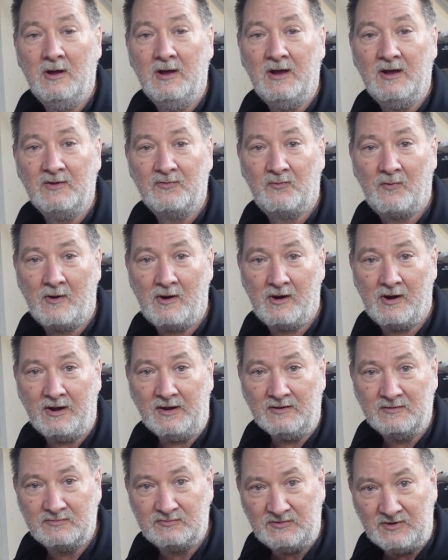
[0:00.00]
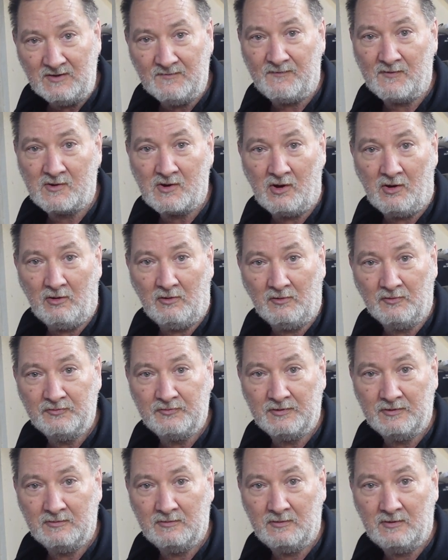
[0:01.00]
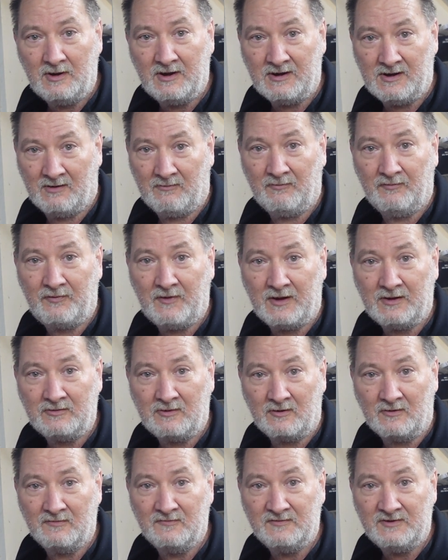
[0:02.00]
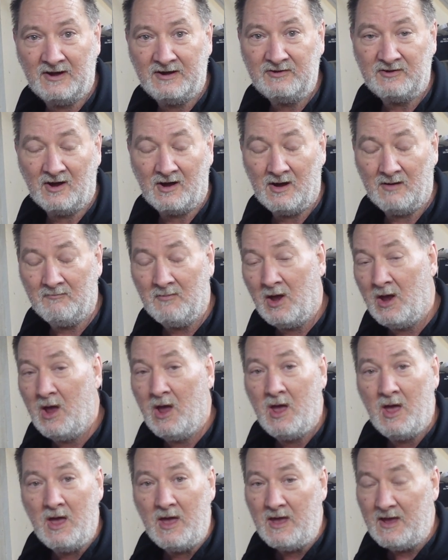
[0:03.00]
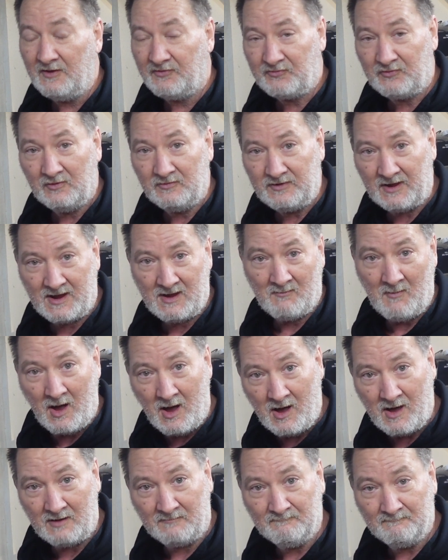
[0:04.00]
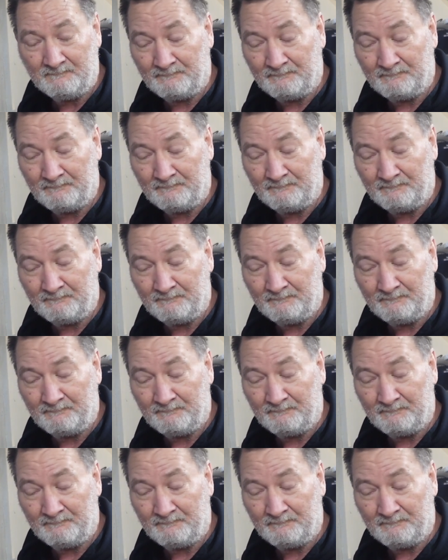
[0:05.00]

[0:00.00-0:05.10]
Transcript: is very difficult and everything during the daytime. It's so damn hot.